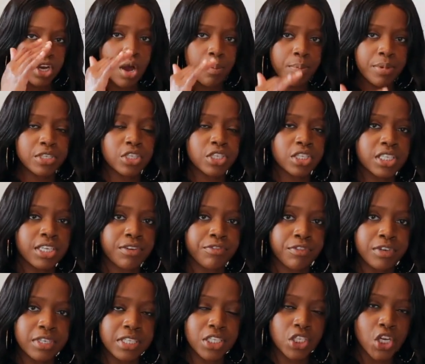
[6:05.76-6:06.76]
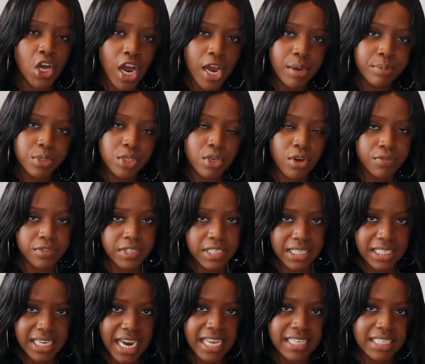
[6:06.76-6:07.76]
up into different types of
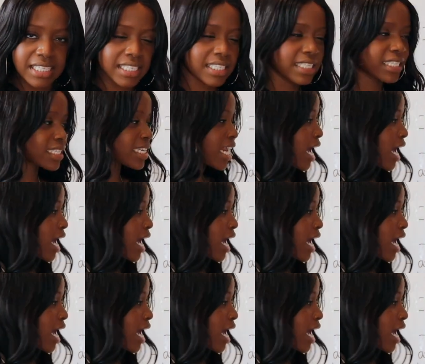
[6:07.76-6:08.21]
stanzas.